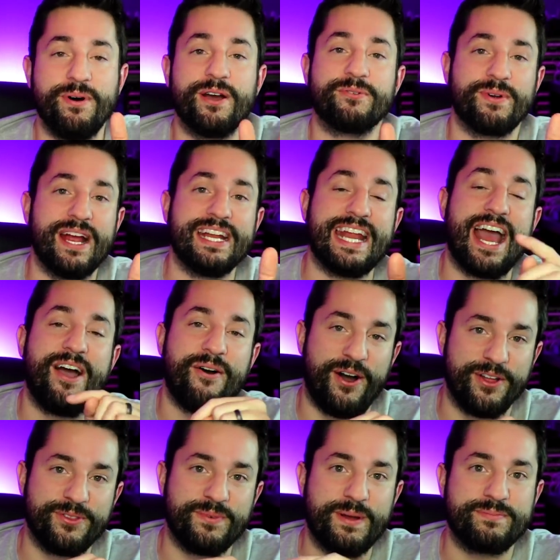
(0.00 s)
But right now
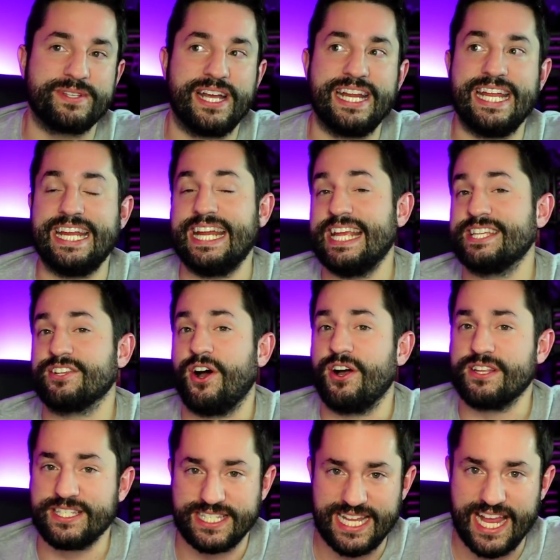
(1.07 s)
on the website, it is
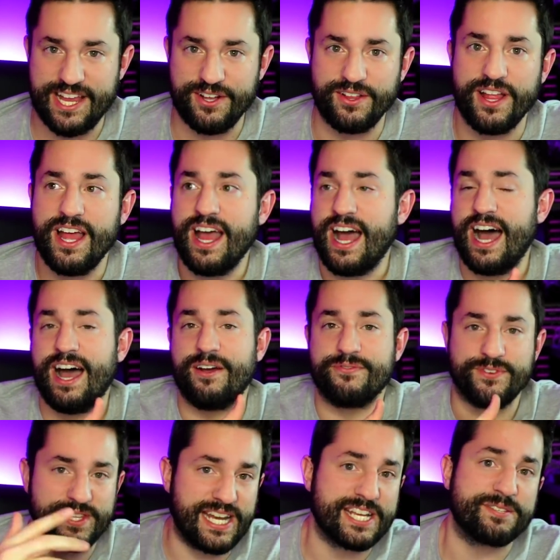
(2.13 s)
on sale uh,
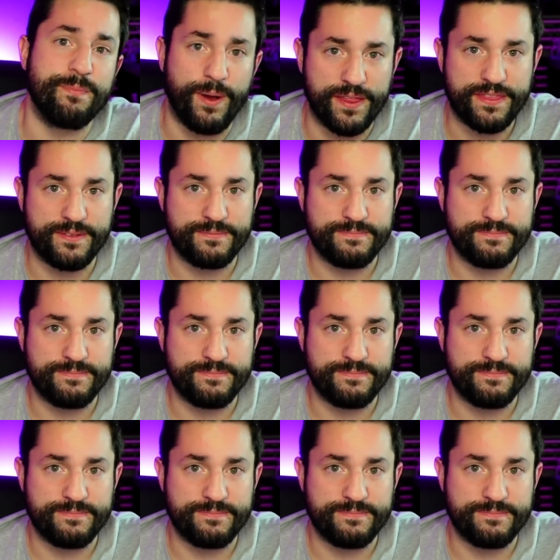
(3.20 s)
for the next month.